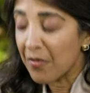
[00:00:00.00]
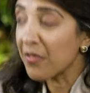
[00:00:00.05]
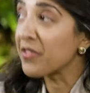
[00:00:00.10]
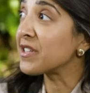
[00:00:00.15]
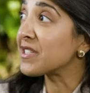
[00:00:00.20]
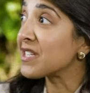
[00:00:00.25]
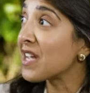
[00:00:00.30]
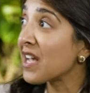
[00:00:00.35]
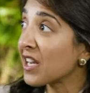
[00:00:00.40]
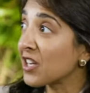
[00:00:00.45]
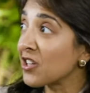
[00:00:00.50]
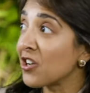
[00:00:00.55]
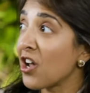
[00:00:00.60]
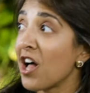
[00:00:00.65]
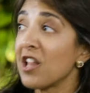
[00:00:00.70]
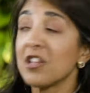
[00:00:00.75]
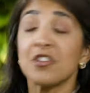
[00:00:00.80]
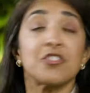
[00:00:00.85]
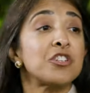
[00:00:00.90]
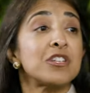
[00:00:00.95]
the
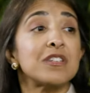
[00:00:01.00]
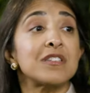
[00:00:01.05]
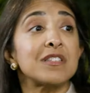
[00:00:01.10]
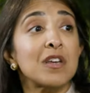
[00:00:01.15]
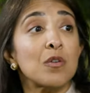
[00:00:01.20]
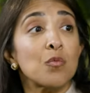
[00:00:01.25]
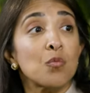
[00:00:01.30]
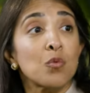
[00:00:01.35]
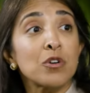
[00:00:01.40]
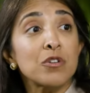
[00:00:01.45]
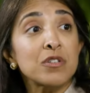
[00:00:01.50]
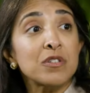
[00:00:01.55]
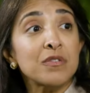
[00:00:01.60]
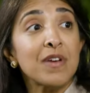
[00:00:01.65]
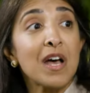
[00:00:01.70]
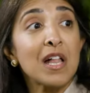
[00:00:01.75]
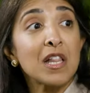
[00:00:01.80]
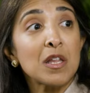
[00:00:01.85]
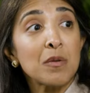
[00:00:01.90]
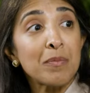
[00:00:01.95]
technologies that we're
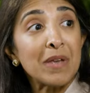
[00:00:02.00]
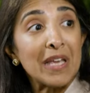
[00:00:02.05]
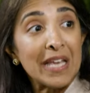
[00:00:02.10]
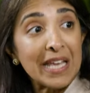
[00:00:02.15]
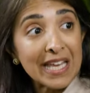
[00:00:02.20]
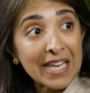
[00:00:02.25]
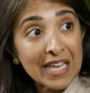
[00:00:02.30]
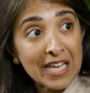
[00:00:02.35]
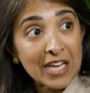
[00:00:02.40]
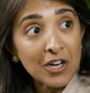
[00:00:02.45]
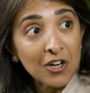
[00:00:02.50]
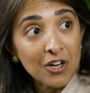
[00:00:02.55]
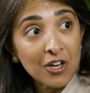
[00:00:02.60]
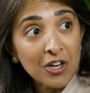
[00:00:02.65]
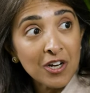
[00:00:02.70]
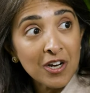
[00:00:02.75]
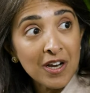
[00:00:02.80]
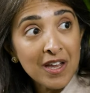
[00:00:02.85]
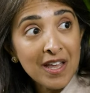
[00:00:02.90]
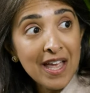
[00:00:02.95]
developing
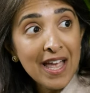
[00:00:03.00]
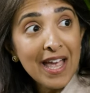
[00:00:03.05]
here